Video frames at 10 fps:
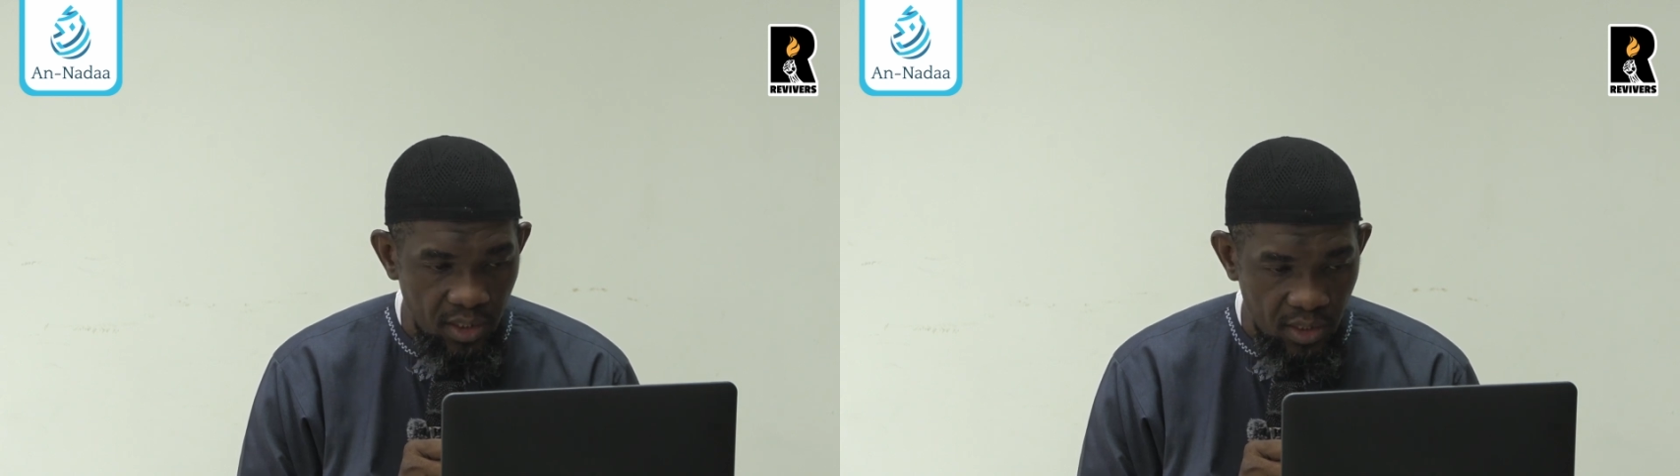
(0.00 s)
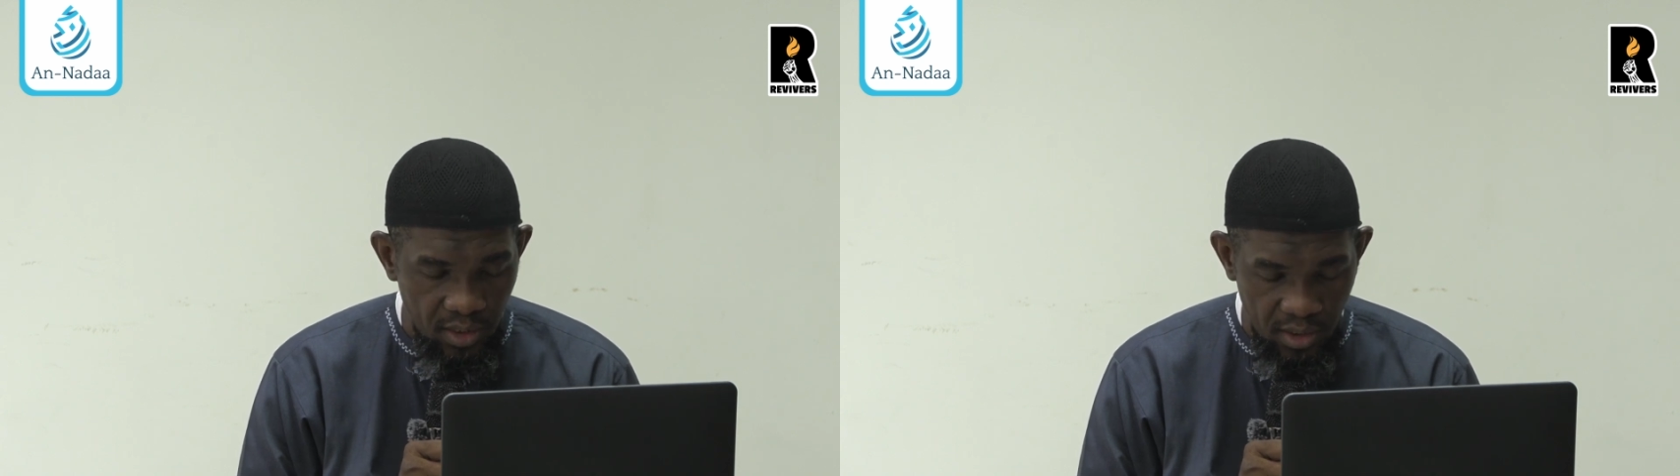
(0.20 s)

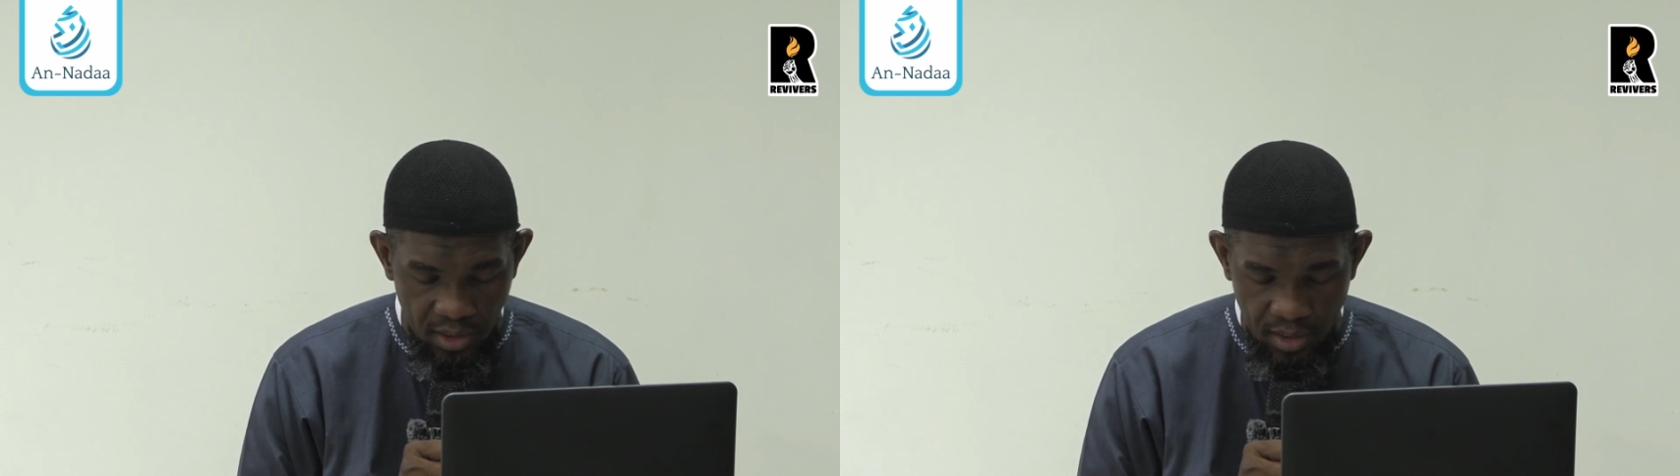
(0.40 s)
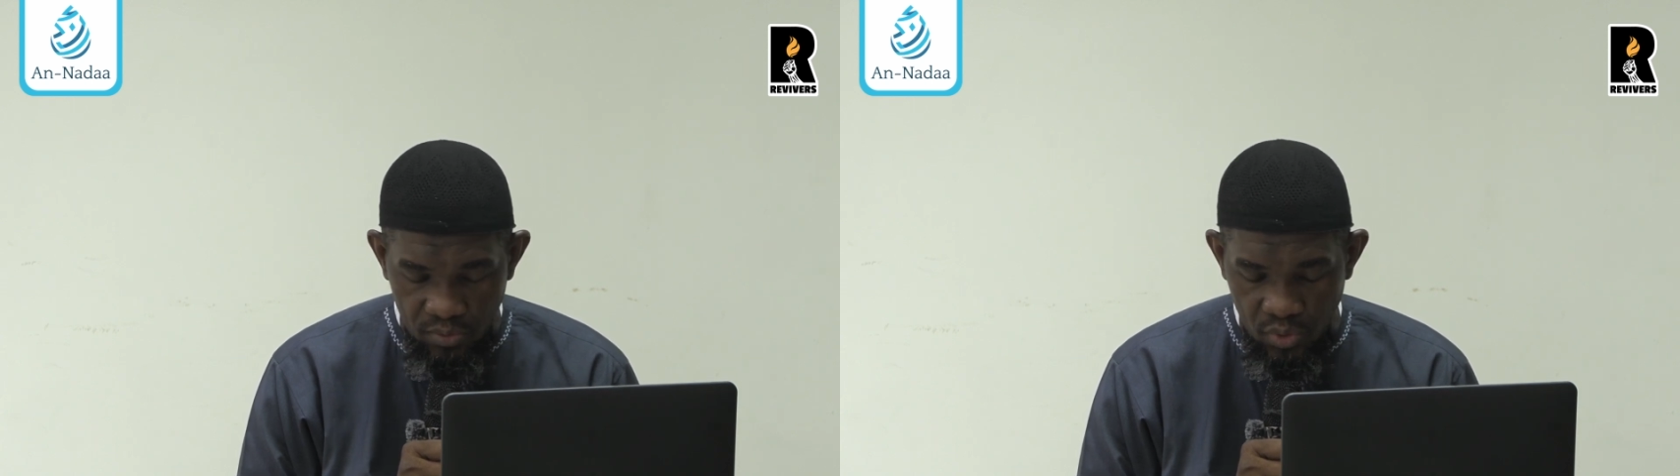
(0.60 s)

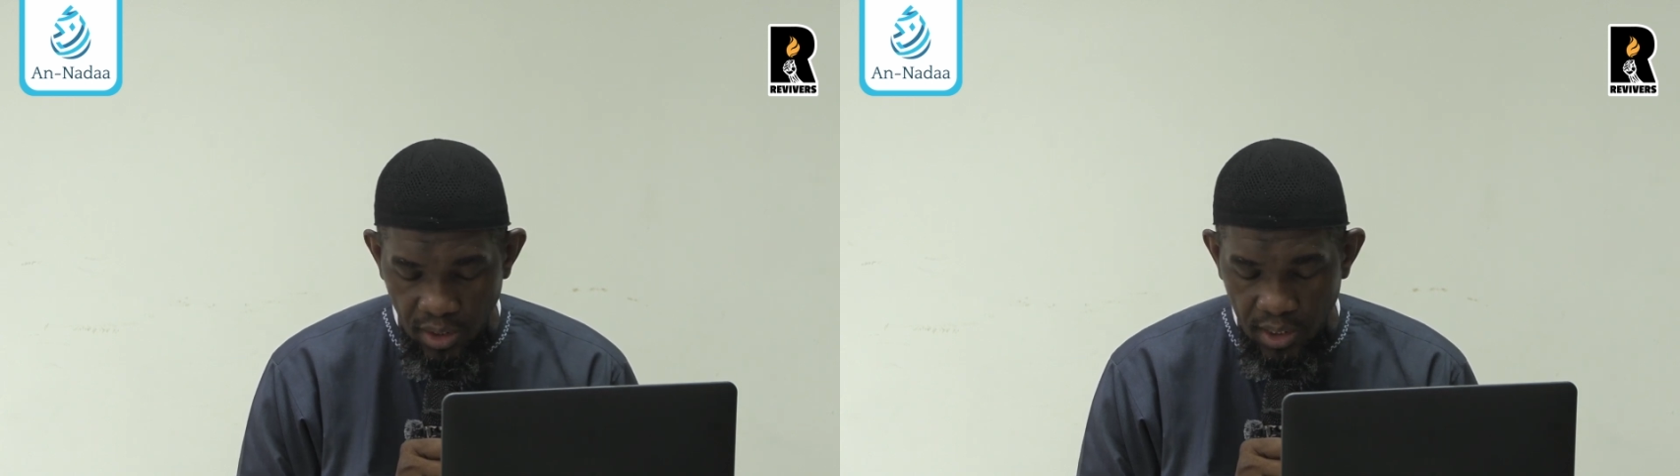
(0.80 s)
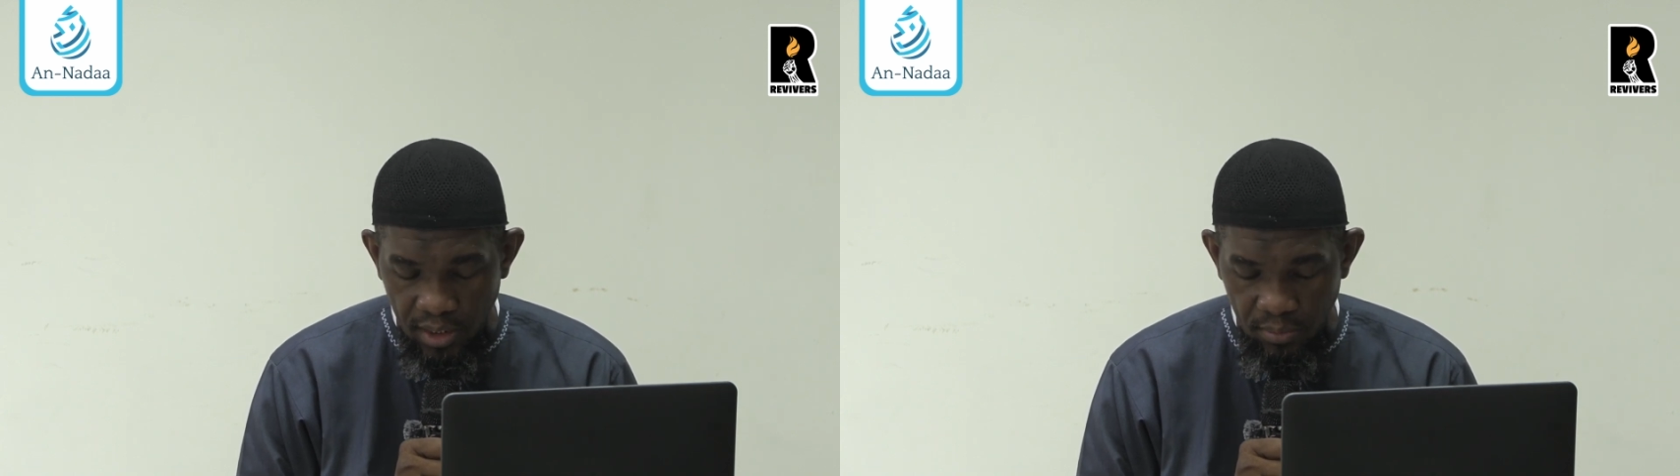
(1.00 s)
it comes to
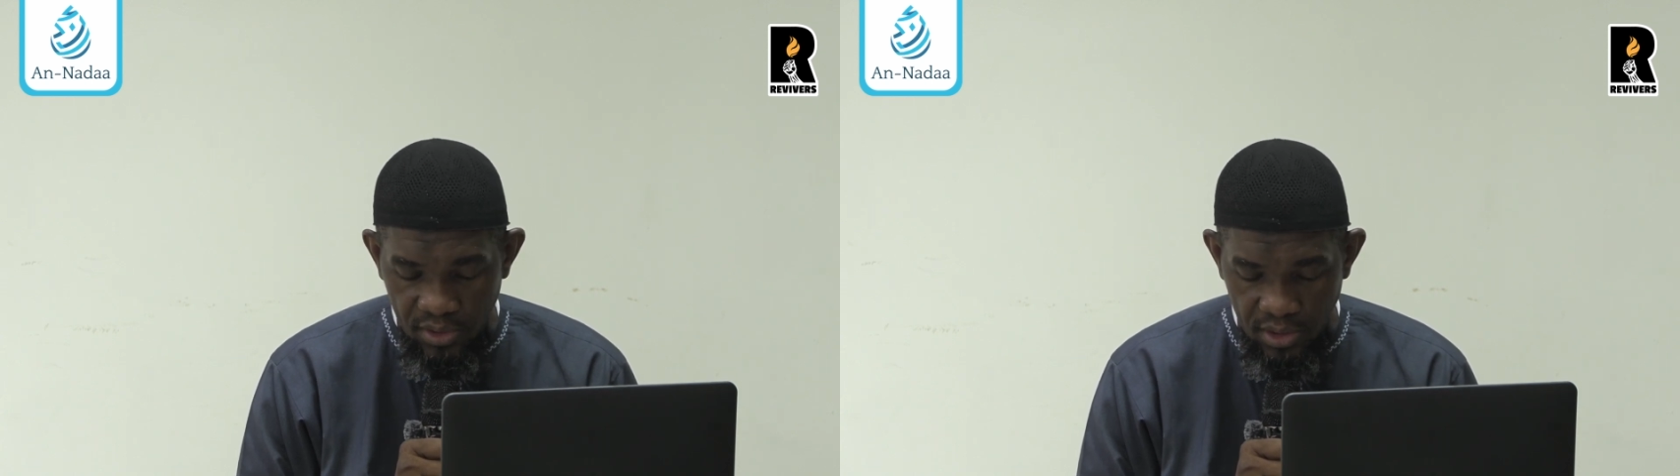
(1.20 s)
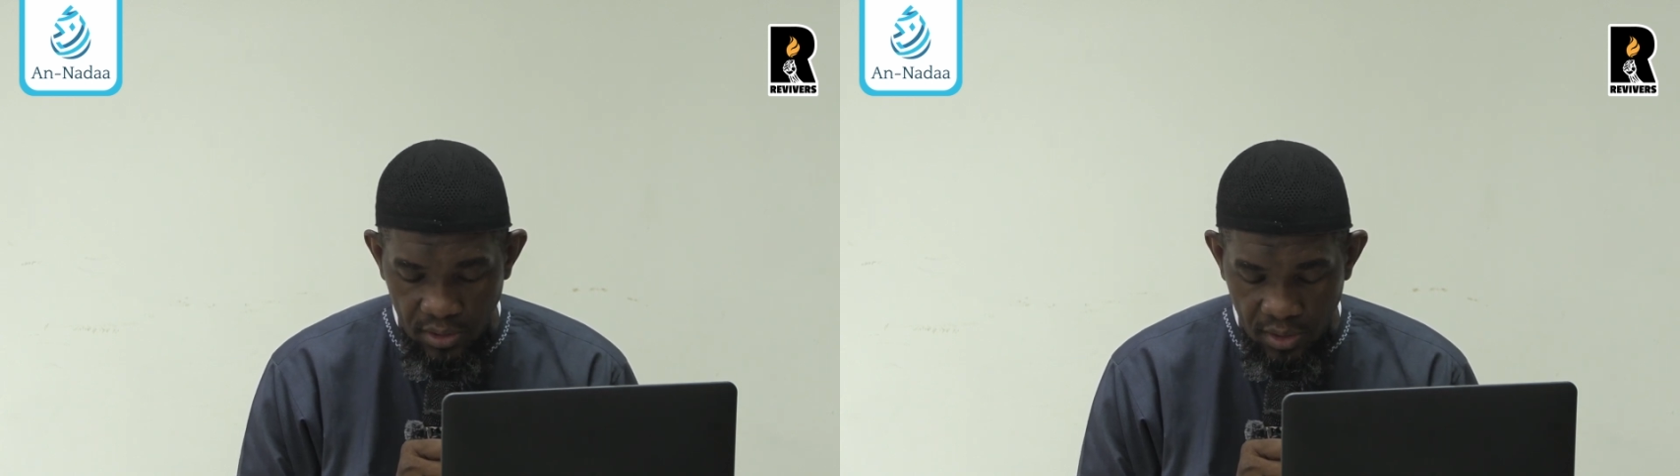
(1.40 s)
the
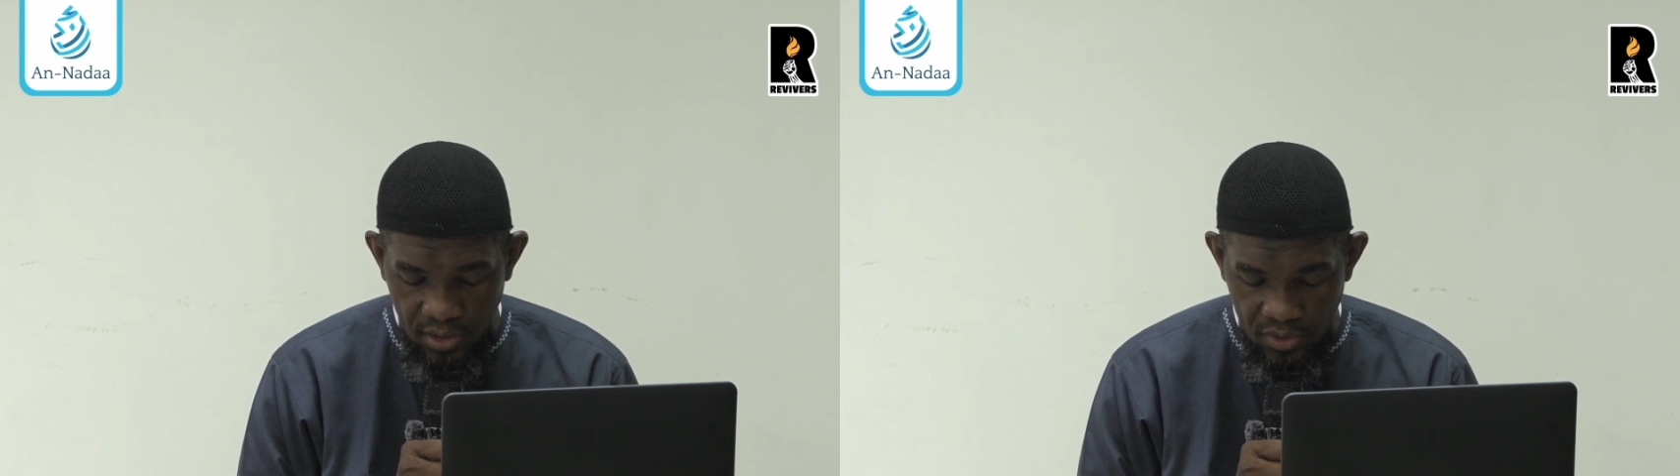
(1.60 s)
calamity